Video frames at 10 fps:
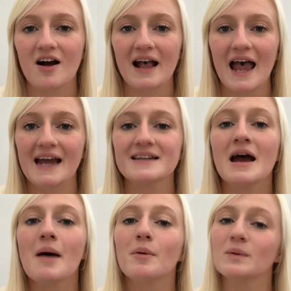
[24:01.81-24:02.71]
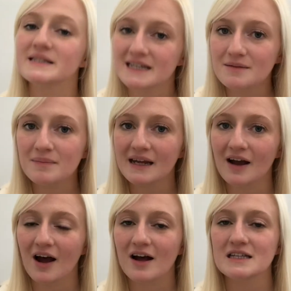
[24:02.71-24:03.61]
Arcade, but we did
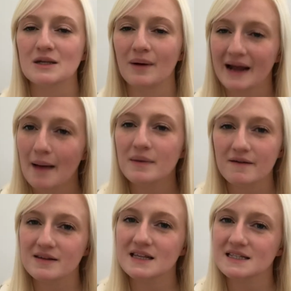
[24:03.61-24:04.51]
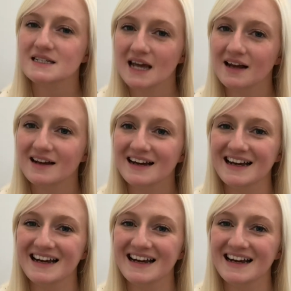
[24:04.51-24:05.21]
meet her, so I am giving this a tick.